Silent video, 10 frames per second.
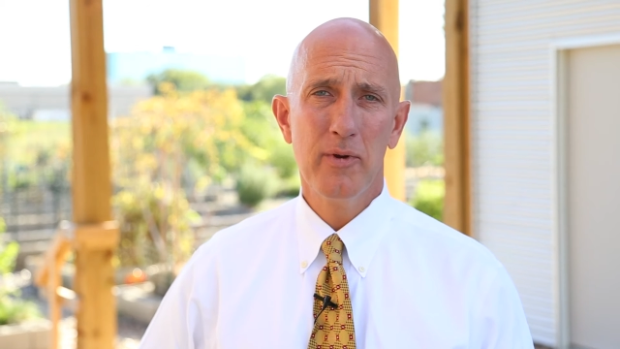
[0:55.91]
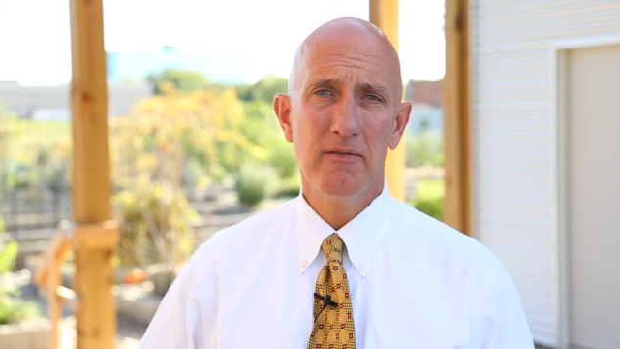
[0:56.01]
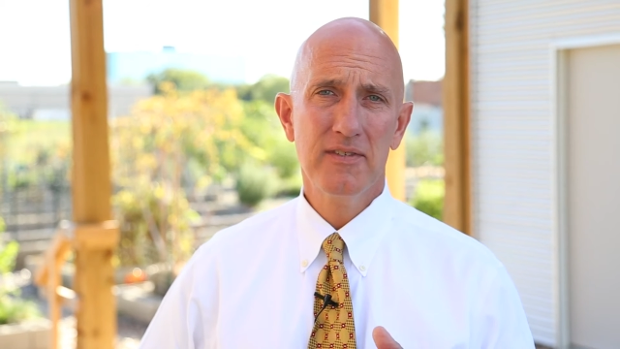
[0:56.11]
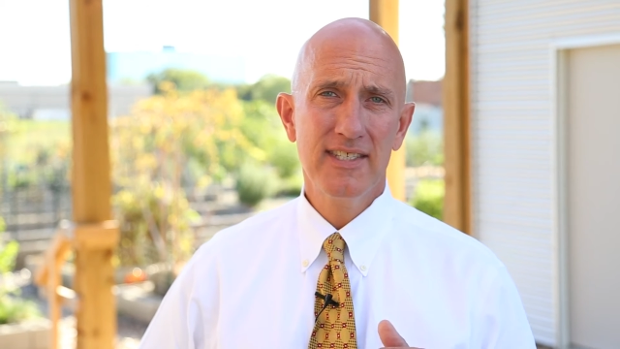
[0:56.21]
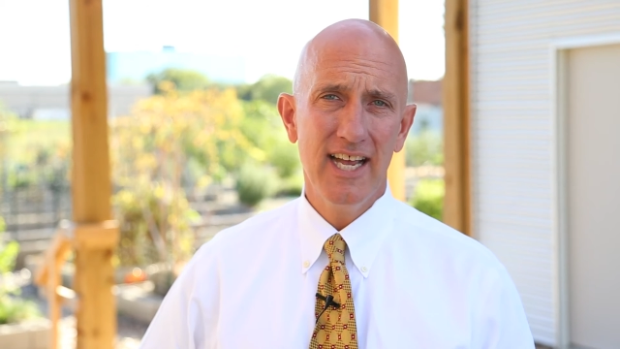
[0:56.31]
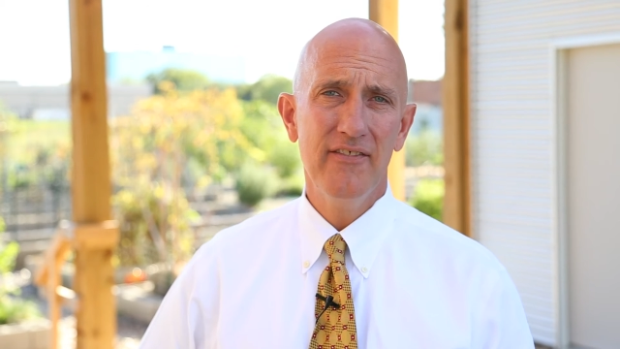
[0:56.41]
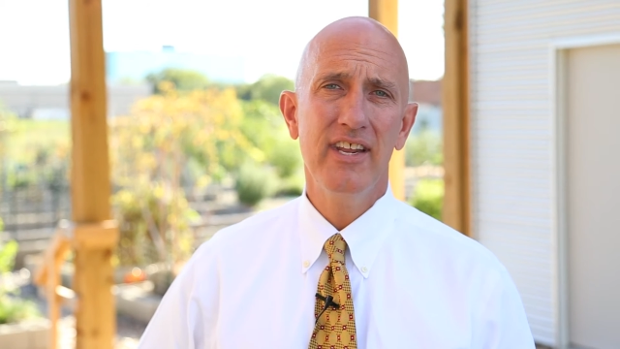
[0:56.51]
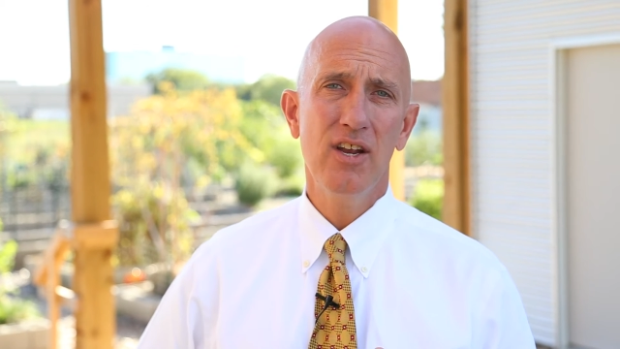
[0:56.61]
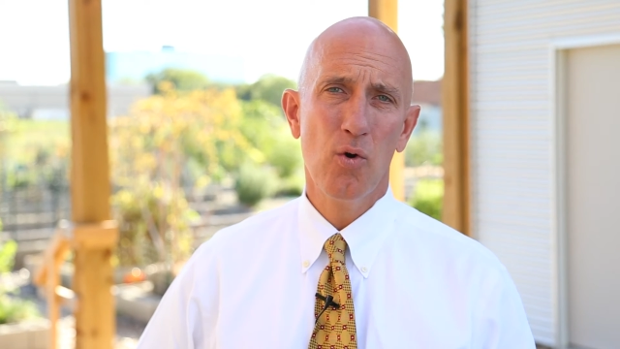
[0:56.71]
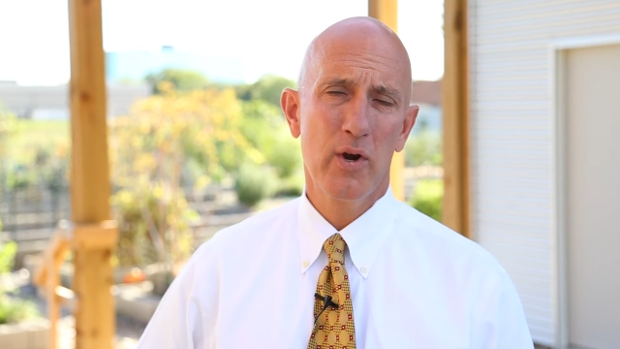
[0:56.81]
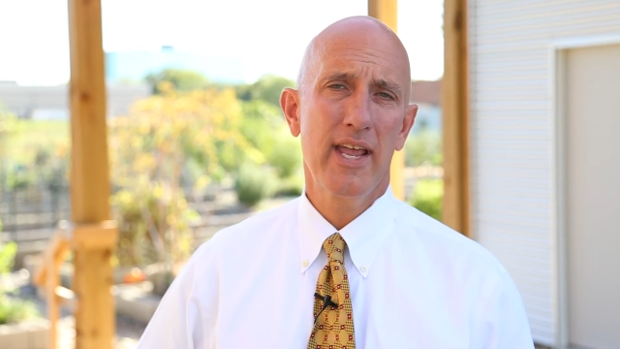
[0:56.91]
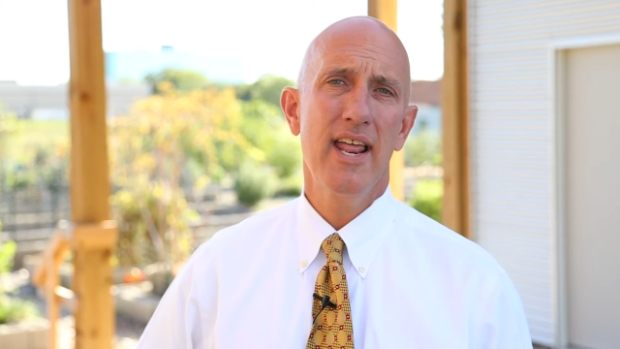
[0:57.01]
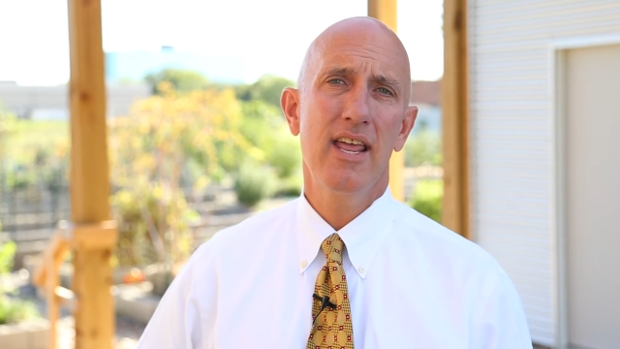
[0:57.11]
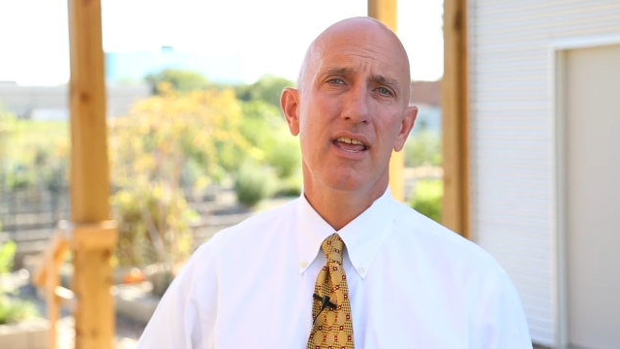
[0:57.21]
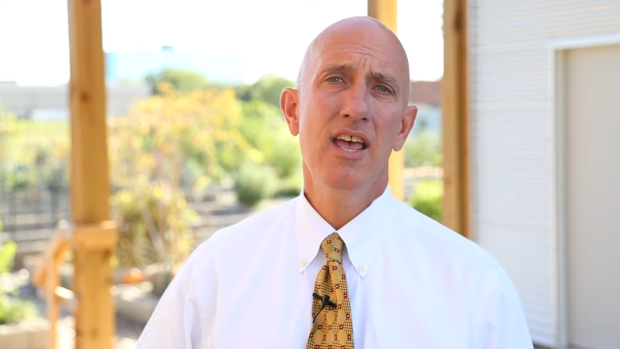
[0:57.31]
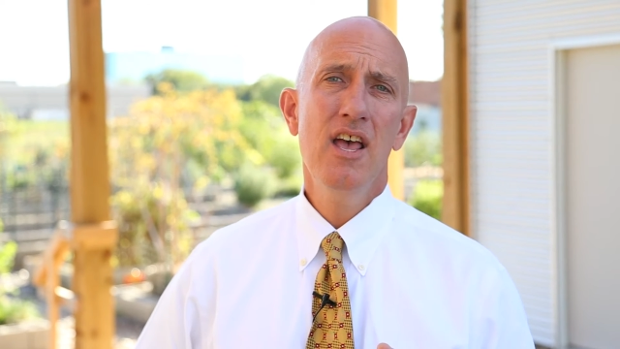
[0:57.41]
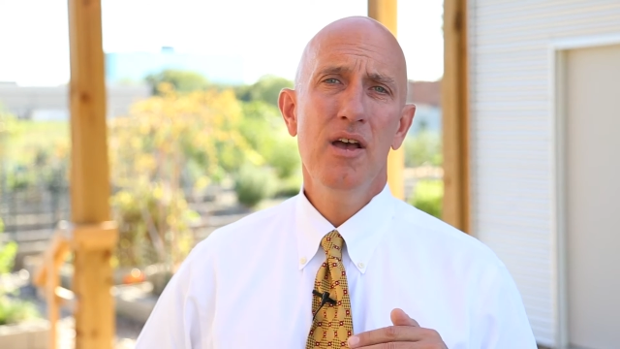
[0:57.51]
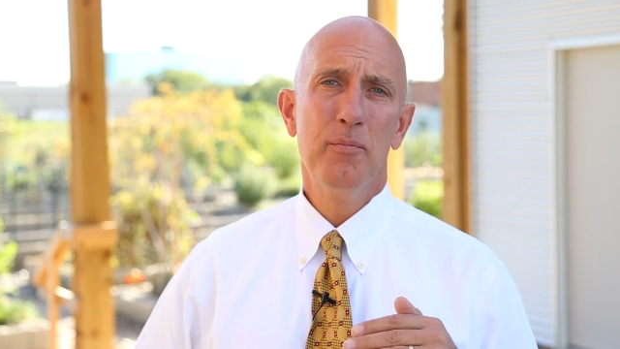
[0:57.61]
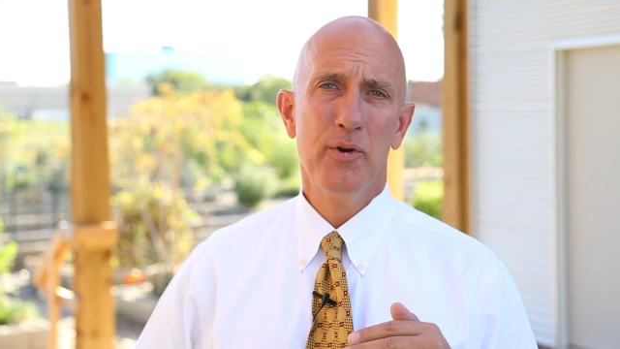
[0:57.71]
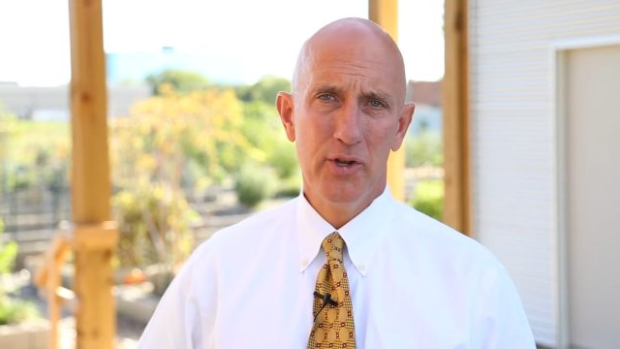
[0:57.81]
We have 70 organic
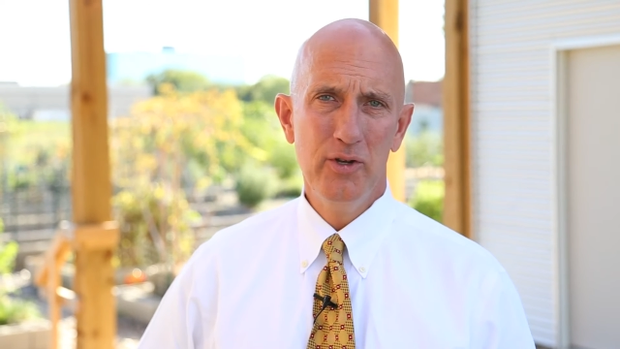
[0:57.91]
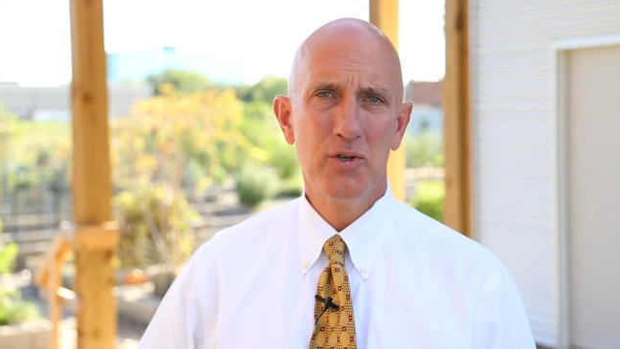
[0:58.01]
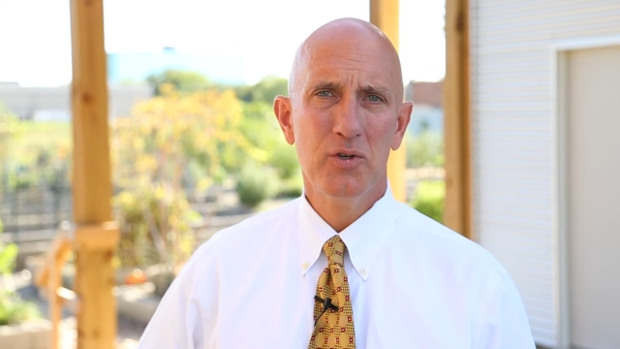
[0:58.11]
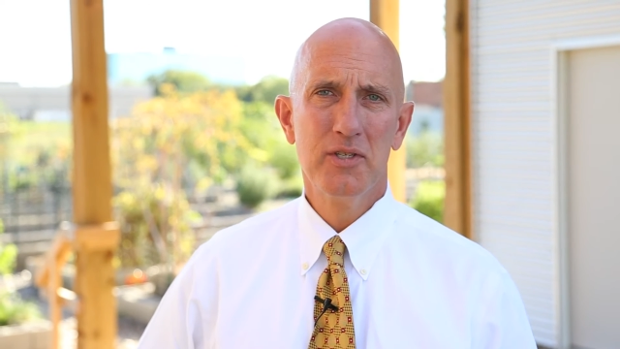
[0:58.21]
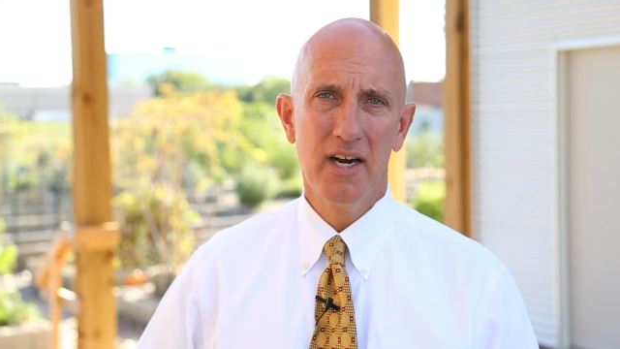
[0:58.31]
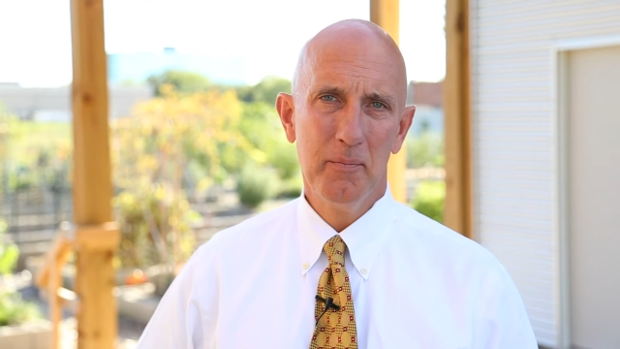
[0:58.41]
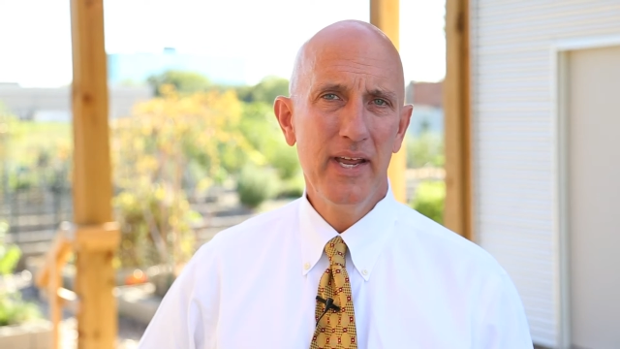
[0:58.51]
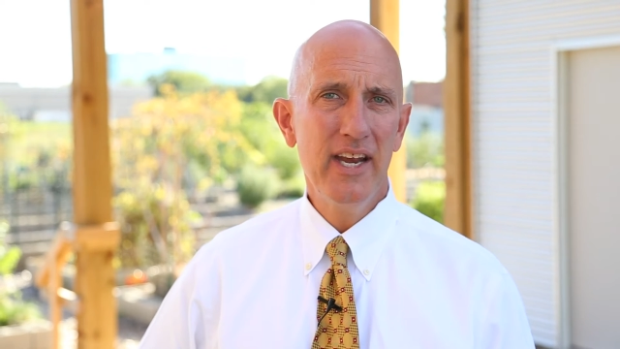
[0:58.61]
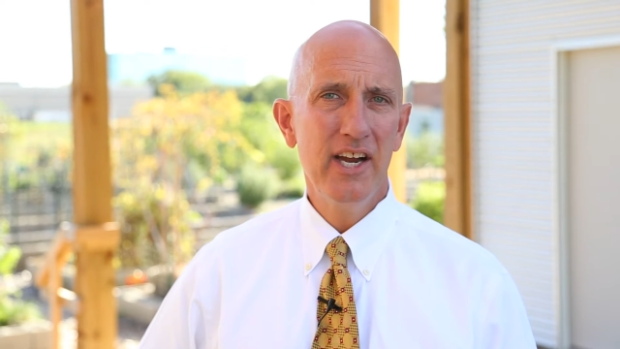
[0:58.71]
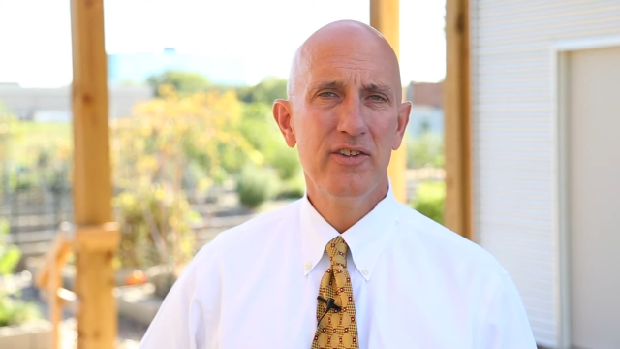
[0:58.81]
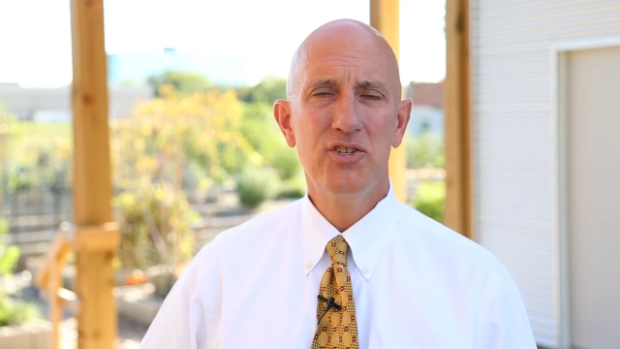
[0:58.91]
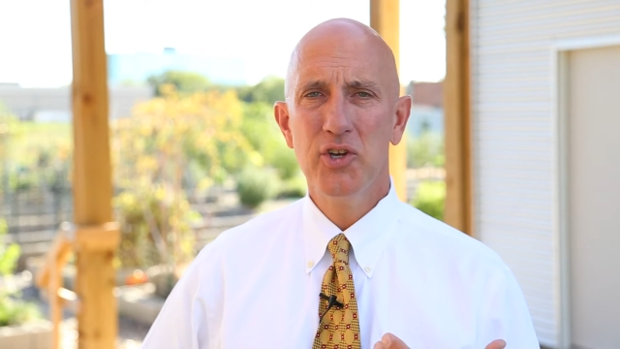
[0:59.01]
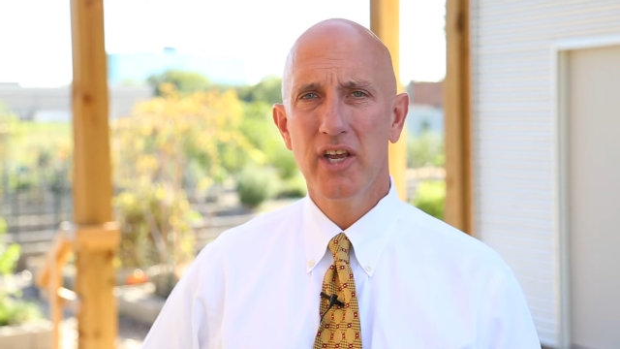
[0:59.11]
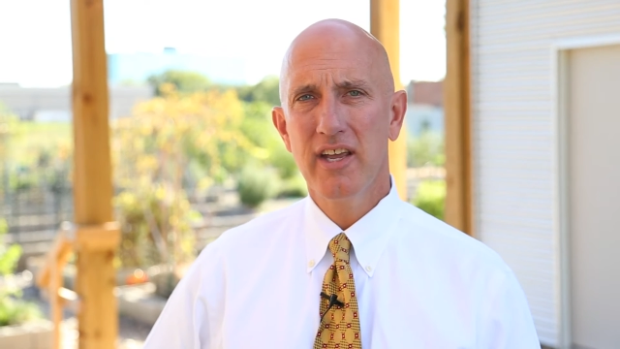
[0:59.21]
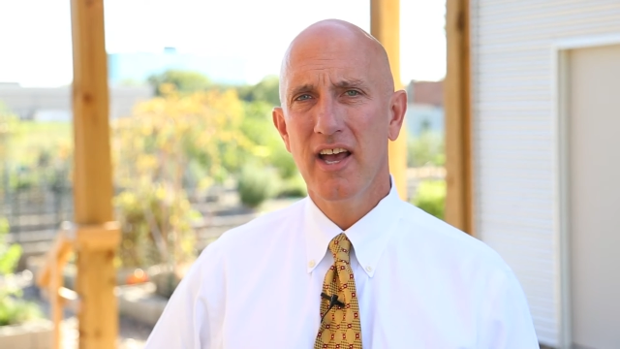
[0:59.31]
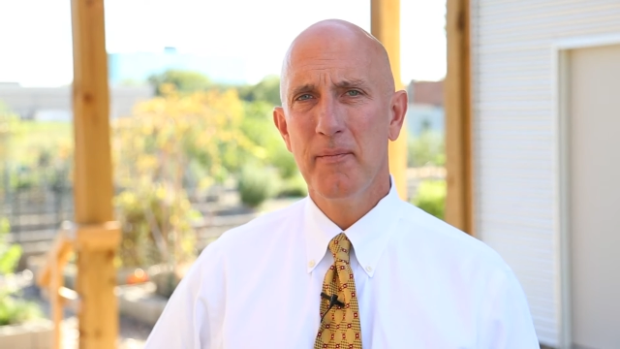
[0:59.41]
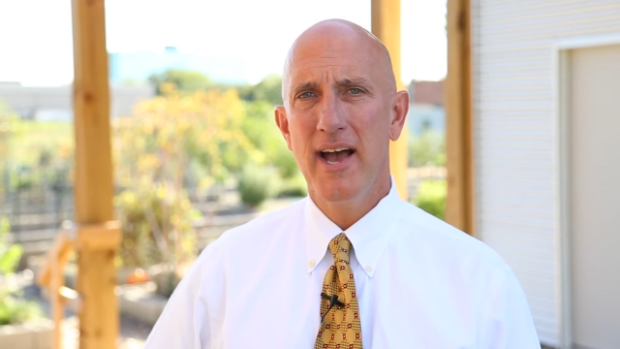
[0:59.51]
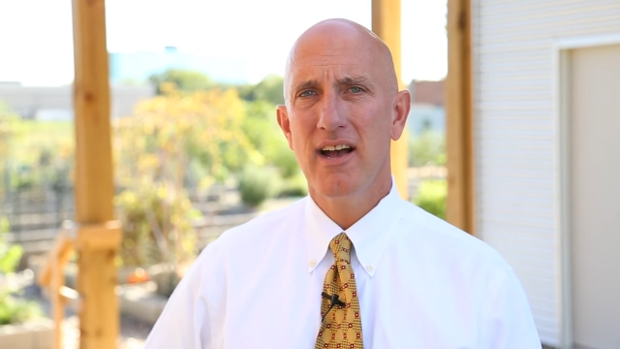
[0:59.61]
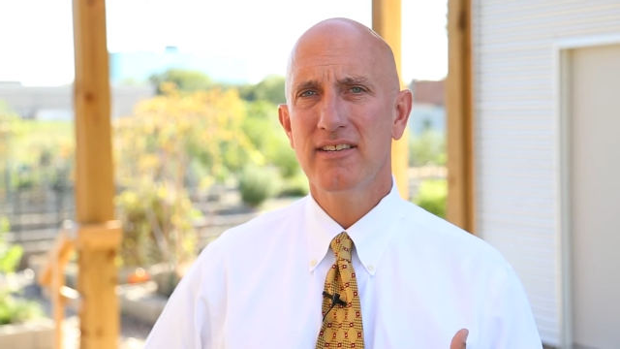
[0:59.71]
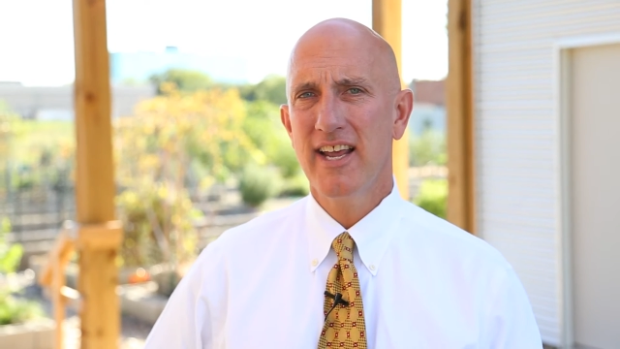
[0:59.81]
producers that'll be here that you can come
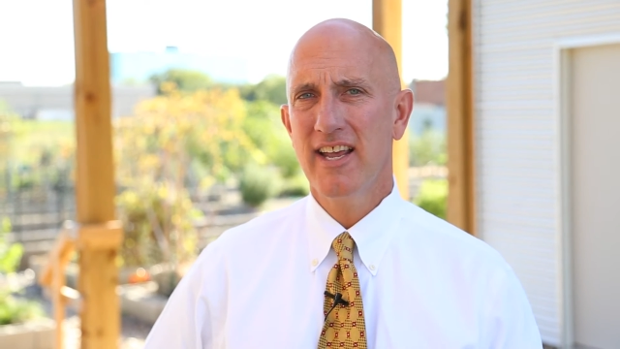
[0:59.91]
out,